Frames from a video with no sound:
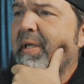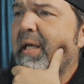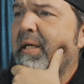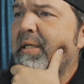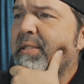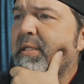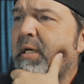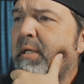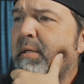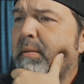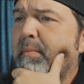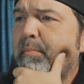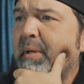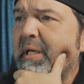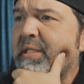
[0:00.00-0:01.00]
again is on
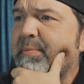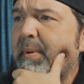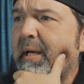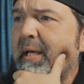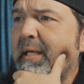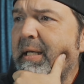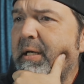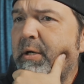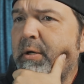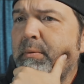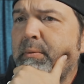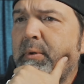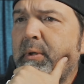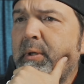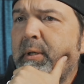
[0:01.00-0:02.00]
Best Buy here,
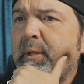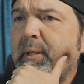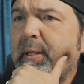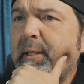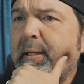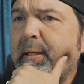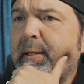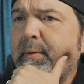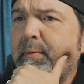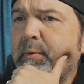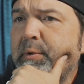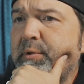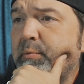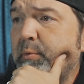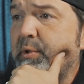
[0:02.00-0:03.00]

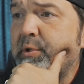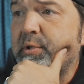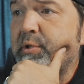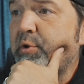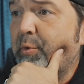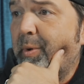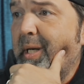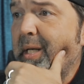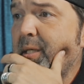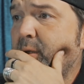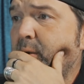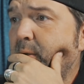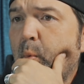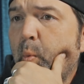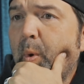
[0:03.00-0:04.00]
which is
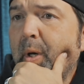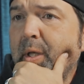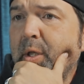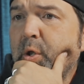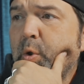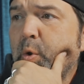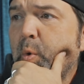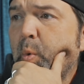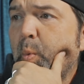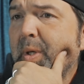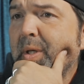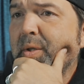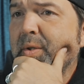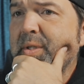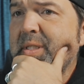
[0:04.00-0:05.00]
great. What you
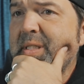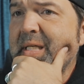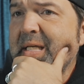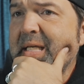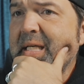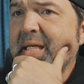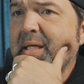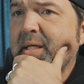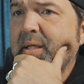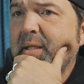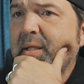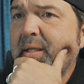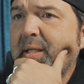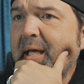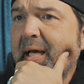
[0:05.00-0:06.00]
will see
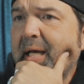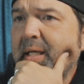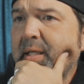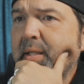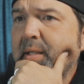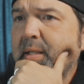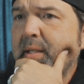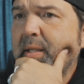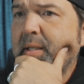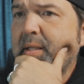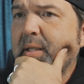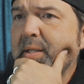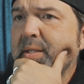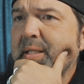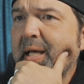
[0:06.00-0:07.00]
that it
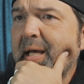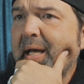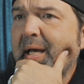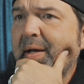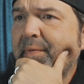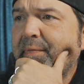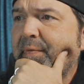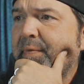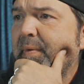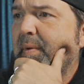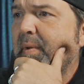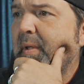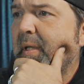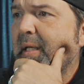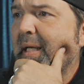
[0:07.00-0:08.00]
does have,
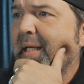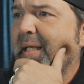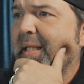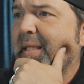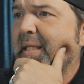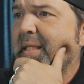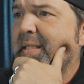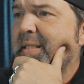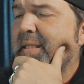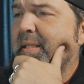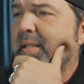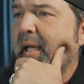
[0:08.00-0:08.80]
like, I get this